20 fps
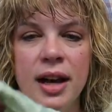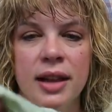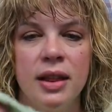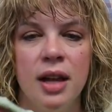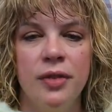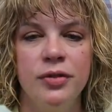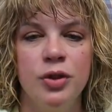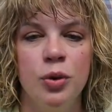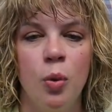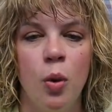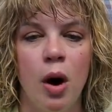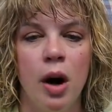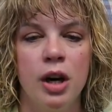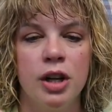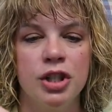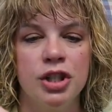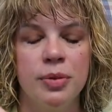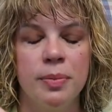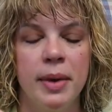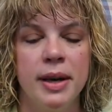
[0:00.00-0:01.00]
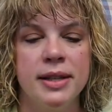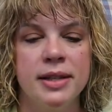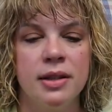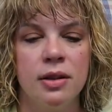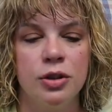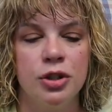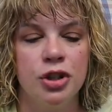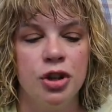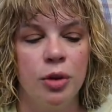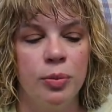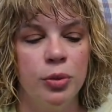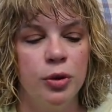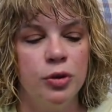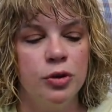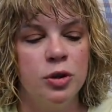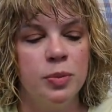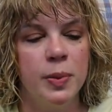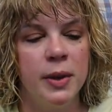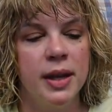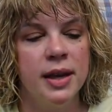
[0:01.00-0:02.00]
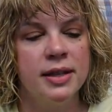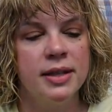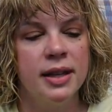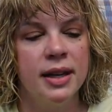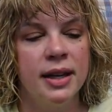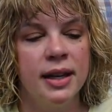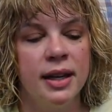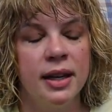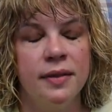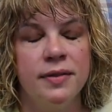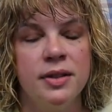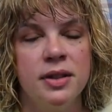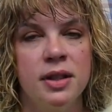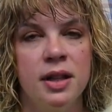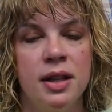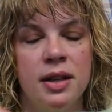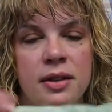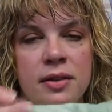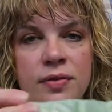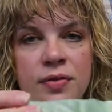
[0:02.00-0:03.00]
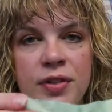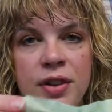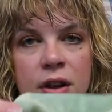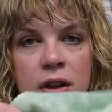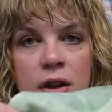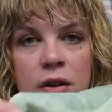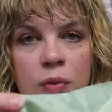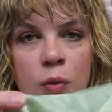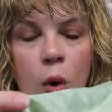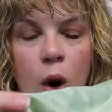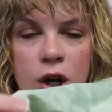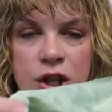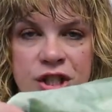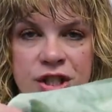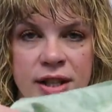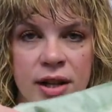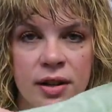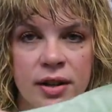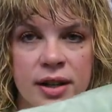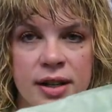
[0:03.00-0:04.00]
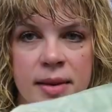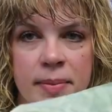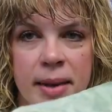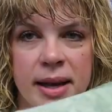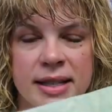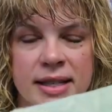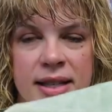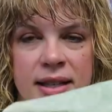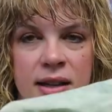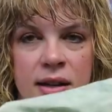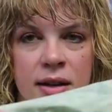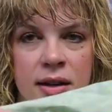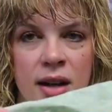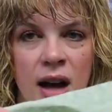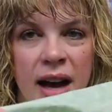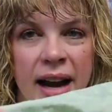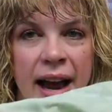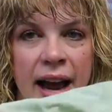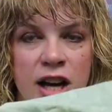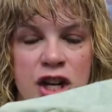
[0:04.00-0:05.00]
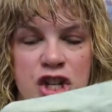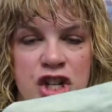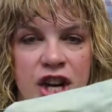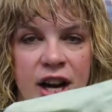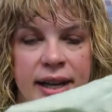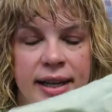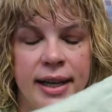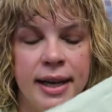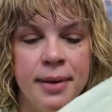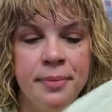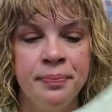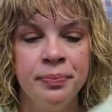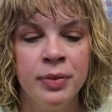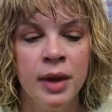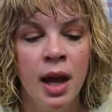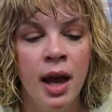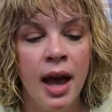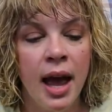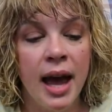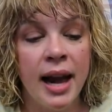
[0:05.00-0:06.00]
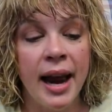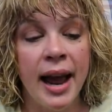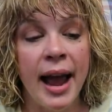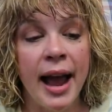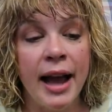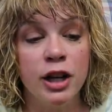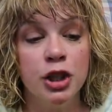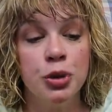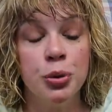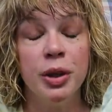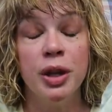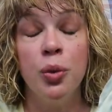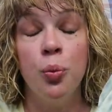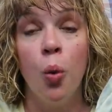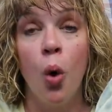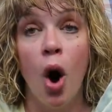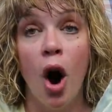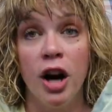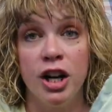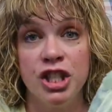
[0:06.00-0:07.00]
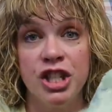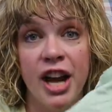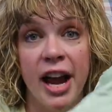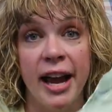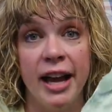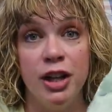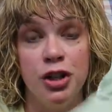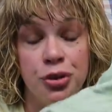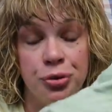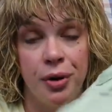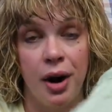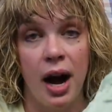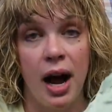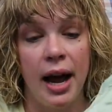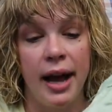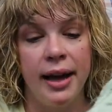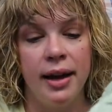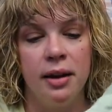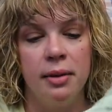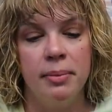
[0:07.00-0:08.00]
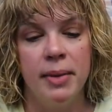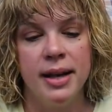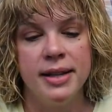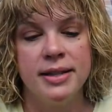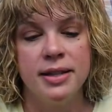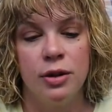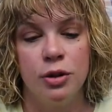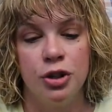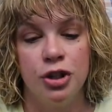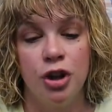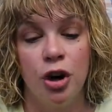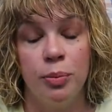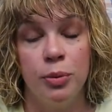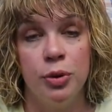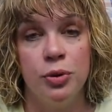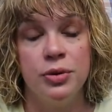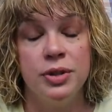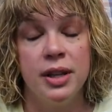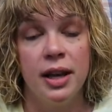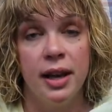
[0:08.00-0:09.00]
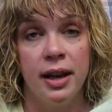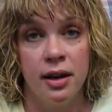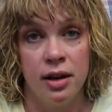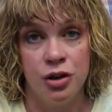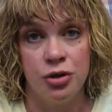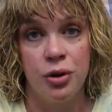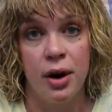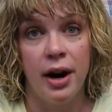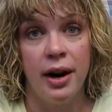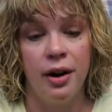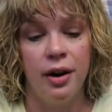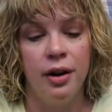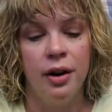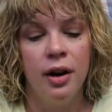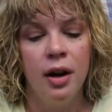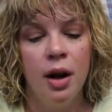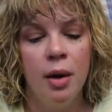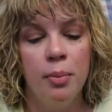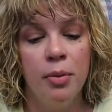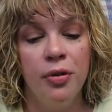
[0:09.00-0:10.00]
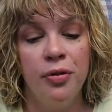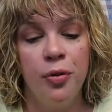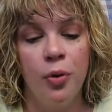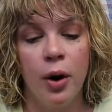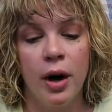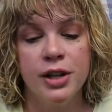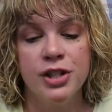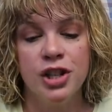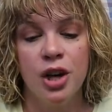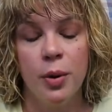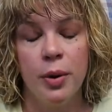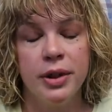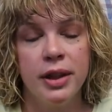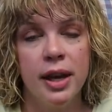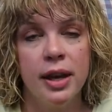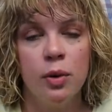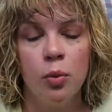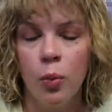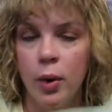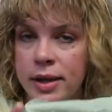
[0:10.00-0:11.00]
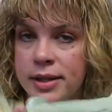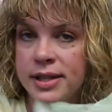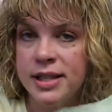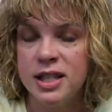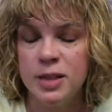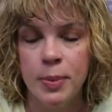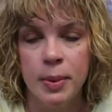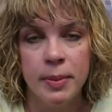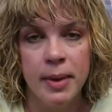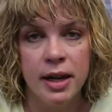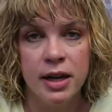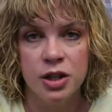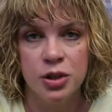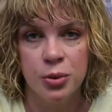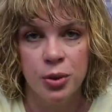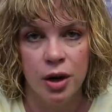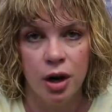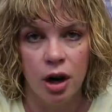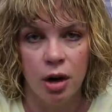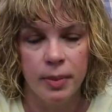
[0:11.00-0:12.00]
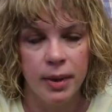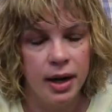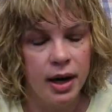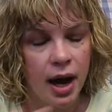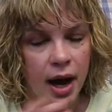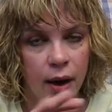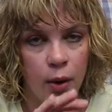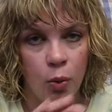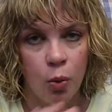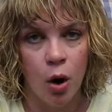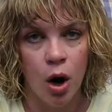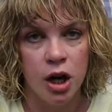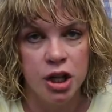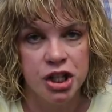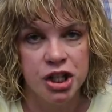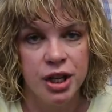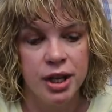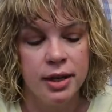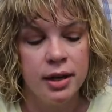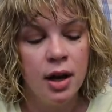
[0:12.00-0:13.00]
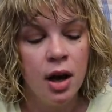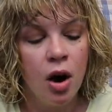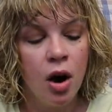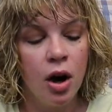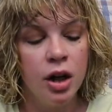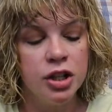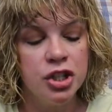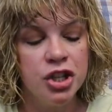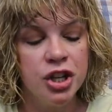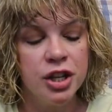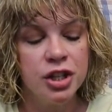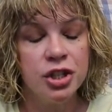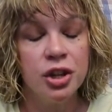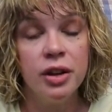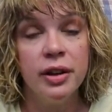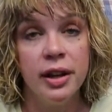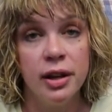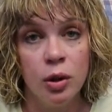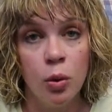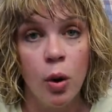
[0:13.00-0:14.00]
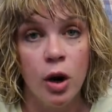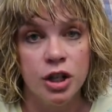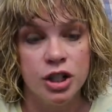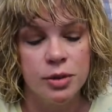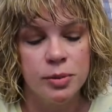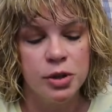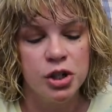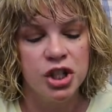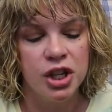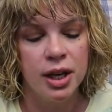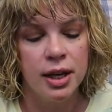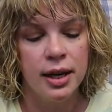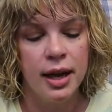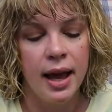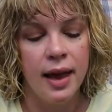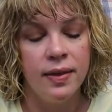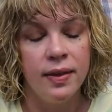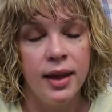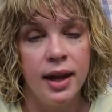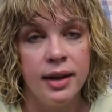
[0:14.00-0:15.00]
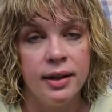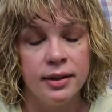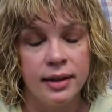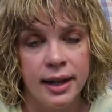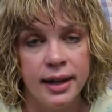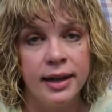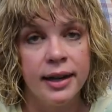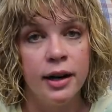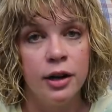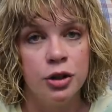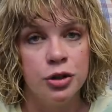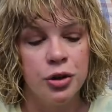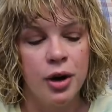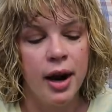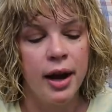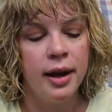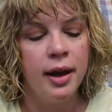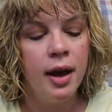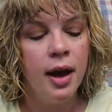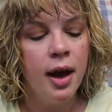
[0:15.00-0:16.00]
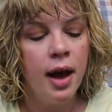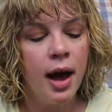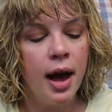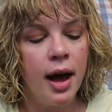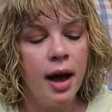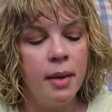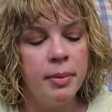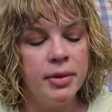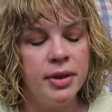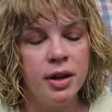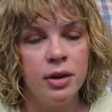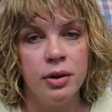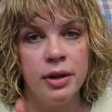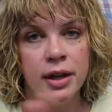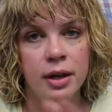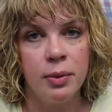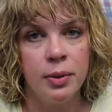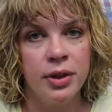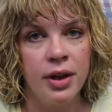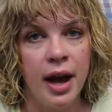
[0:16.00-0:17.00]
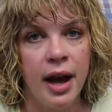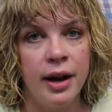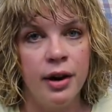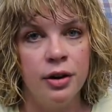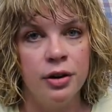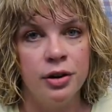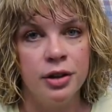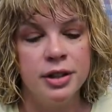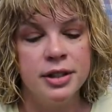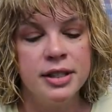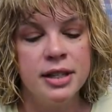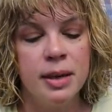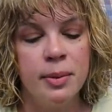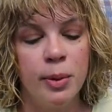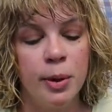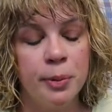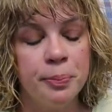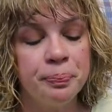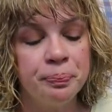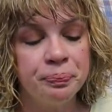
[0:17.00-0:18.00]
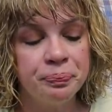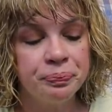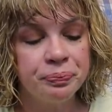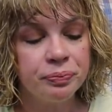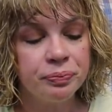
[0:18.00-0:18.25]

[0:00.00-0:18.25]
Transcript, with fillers: I love to wash my silk charmeuse because then it gives the feel of wash silk and it makes it not as shiny. And I actually wash and dry my silk charmeuse in a dryer before I sew with it. Once it's been made into a garment, I wash it on gentle in the washing machine and then let it air dry. Um, then I'll hit it with an iron or a steamer.